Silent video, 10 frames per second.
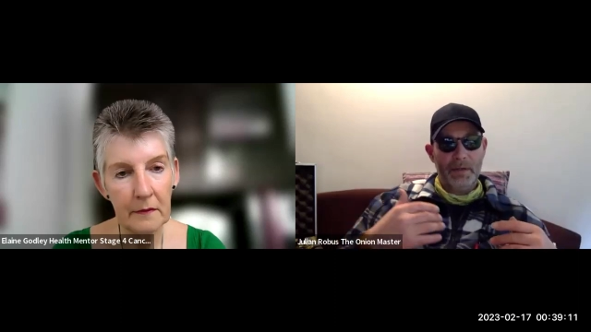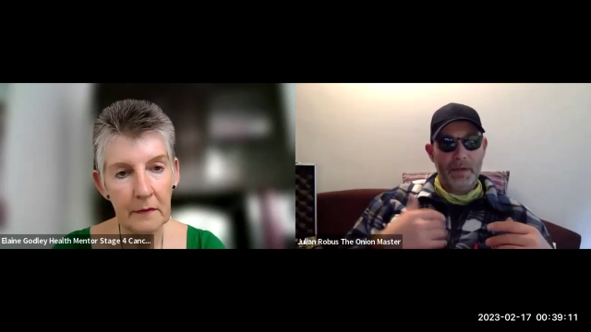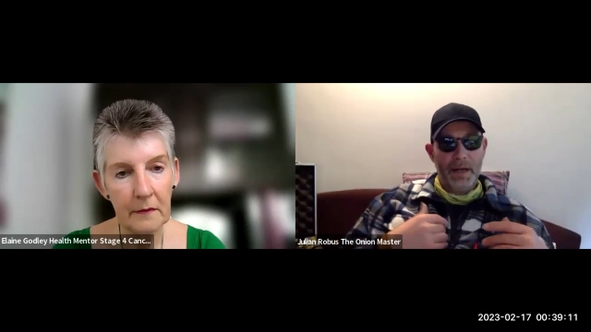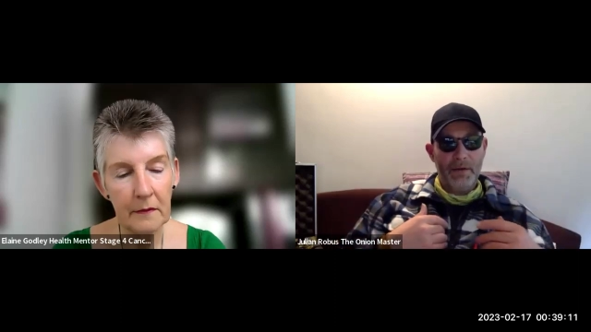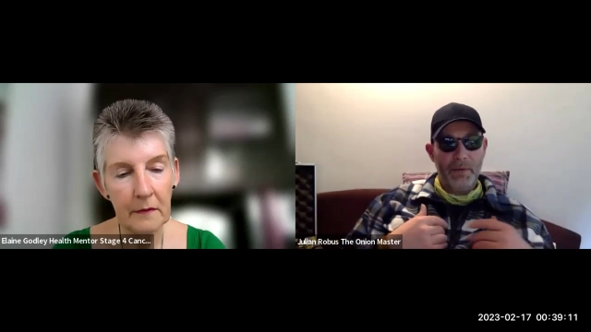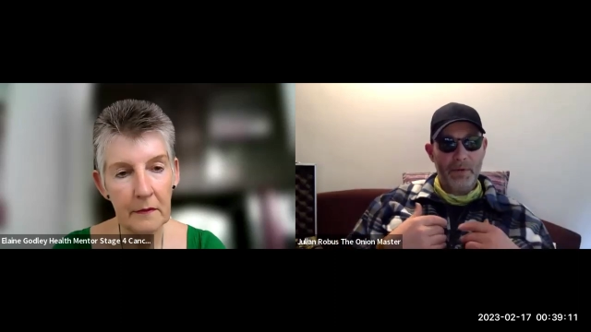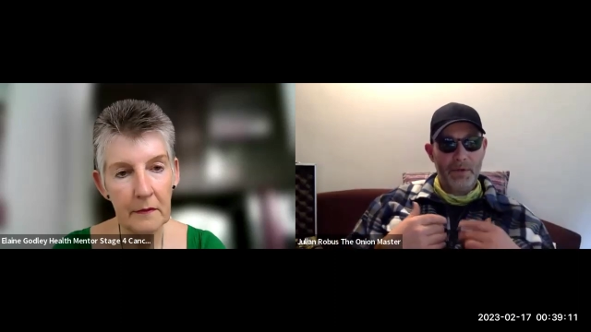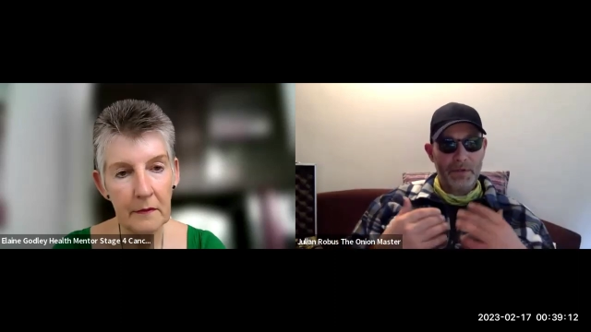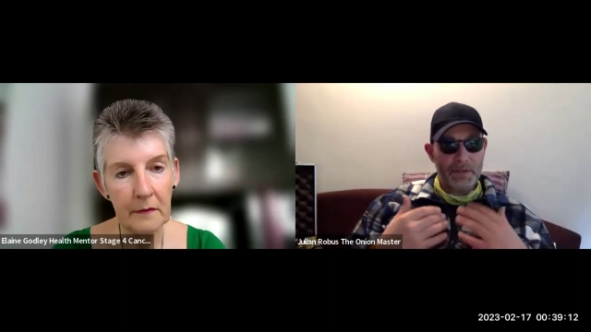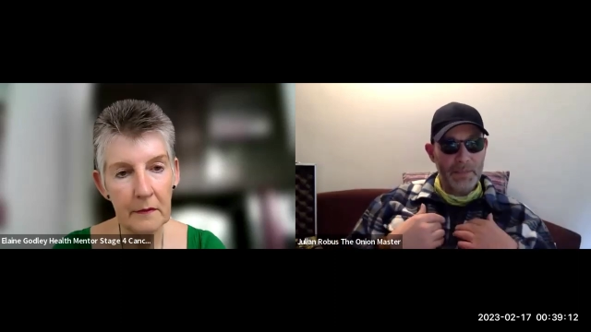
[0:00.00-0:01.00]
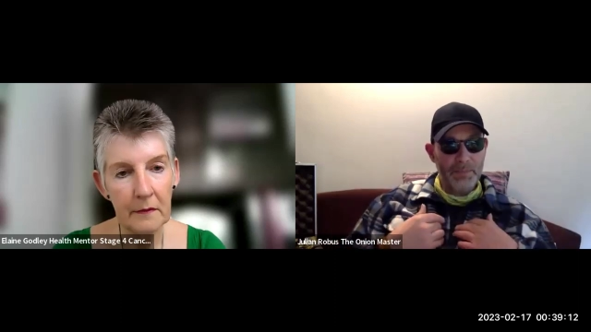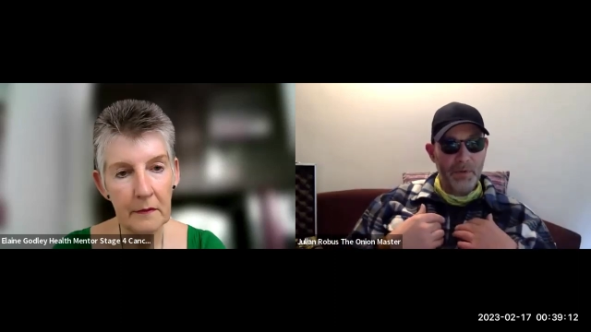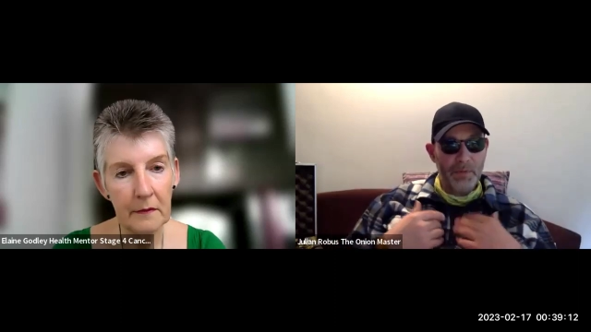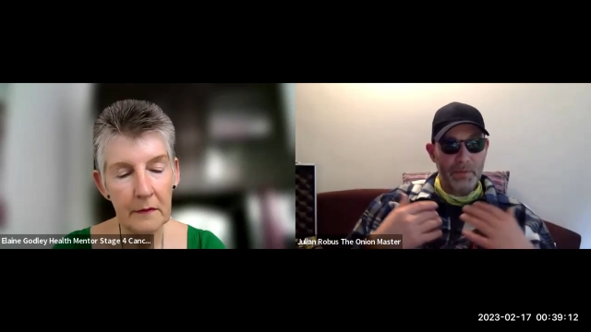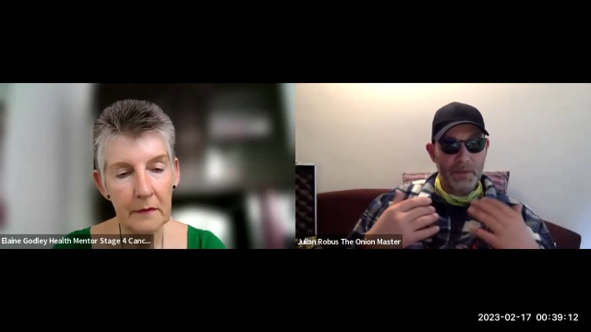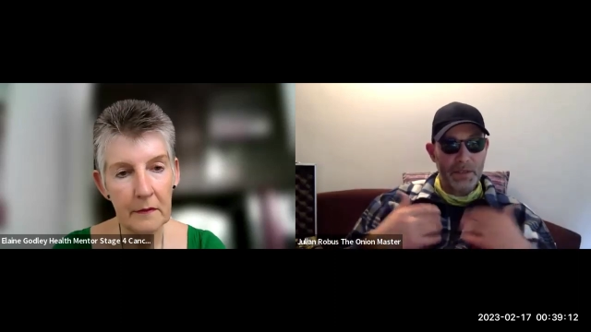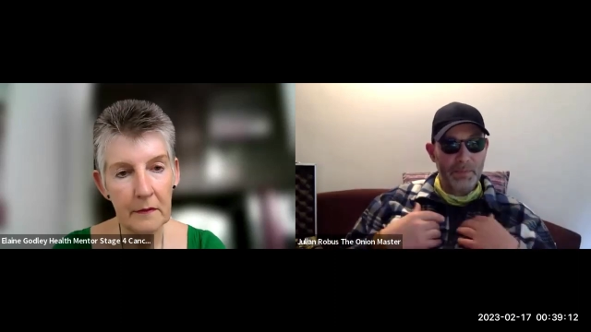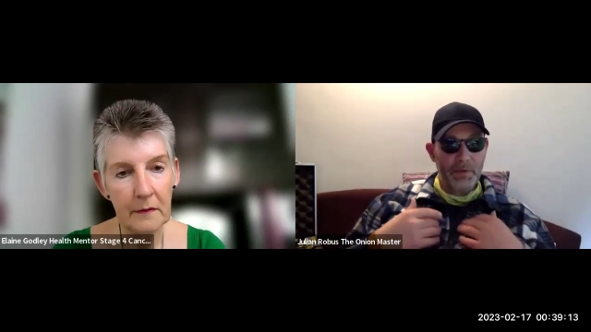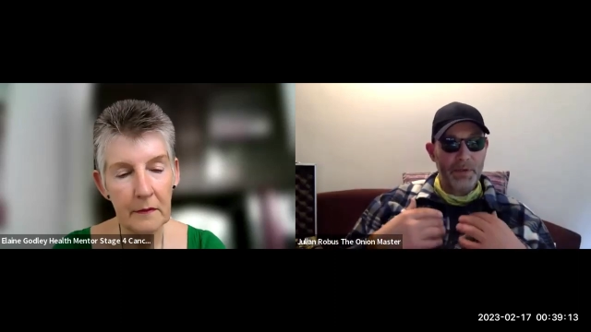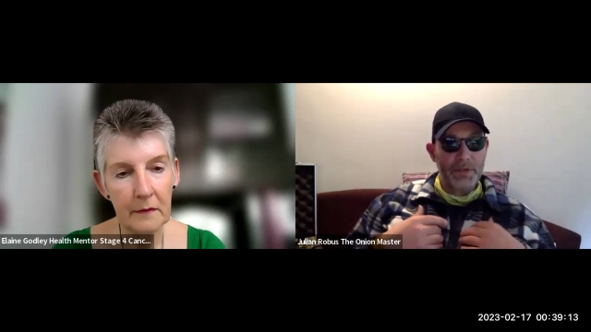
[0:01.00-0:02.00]
Speaker 1: and how it works, because these, bob these
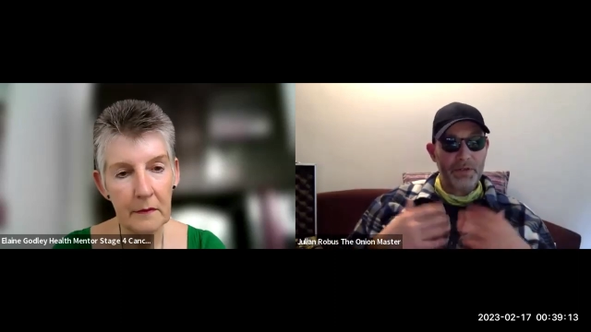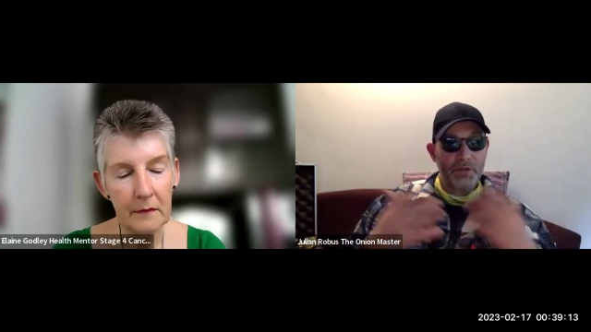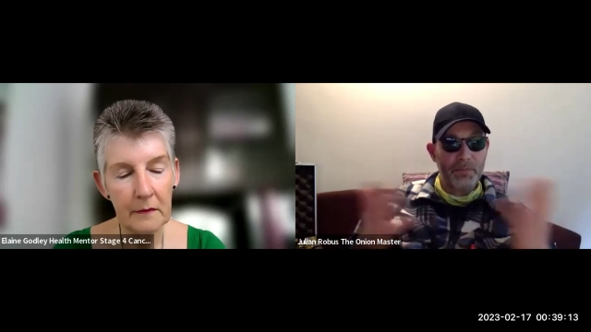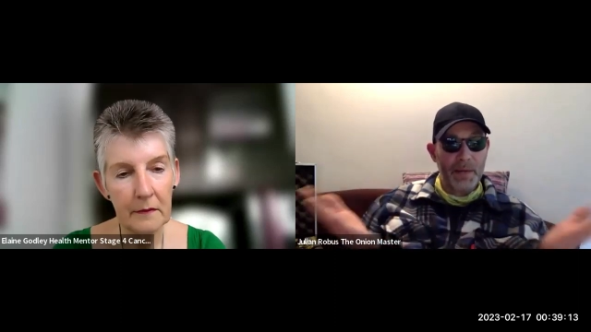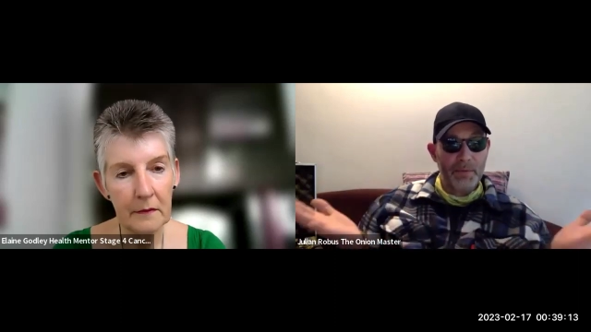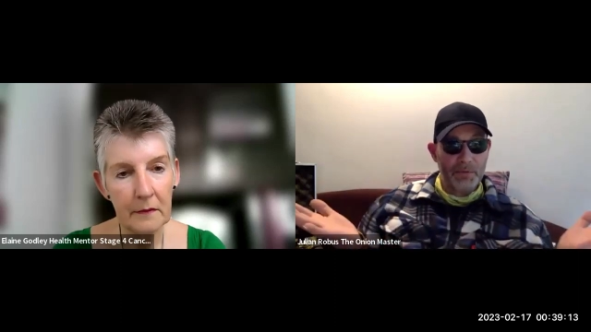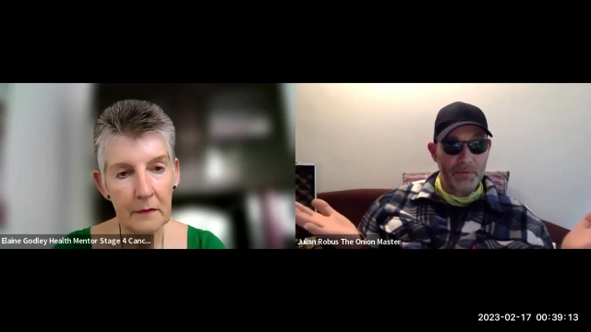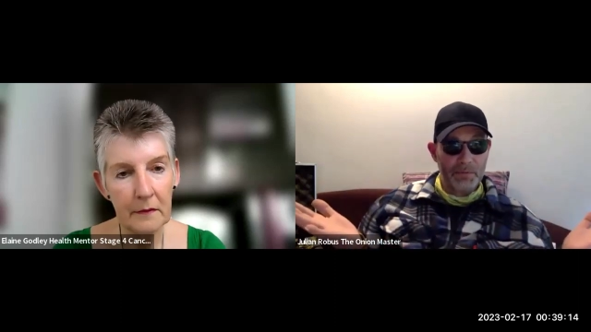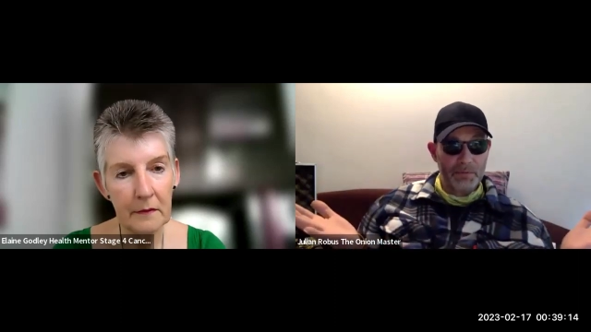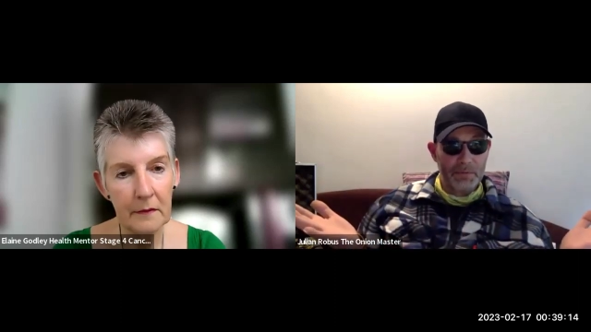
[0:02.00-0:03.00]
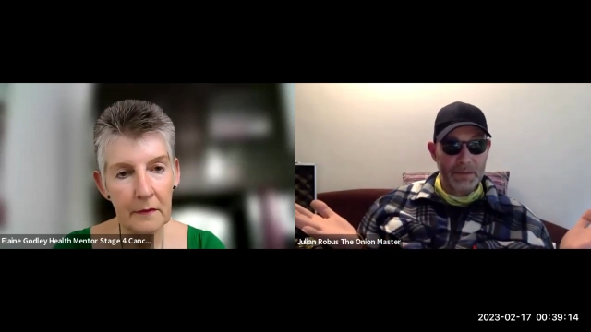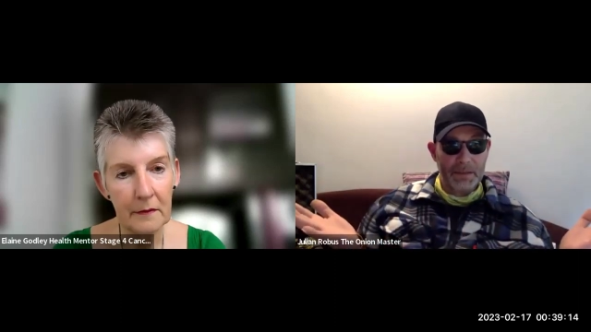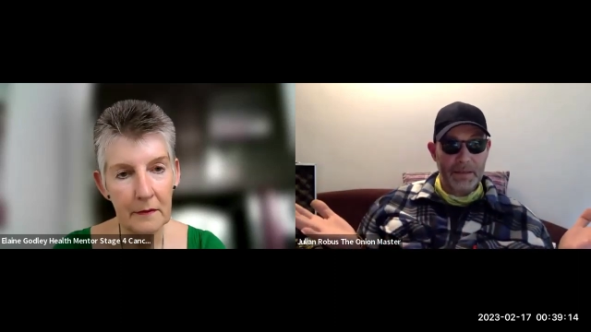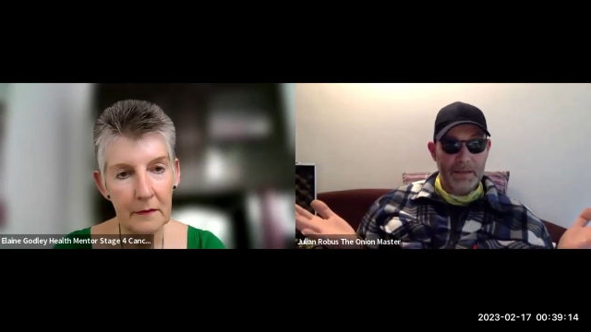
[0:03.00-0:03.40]
bodies are just mammals, right?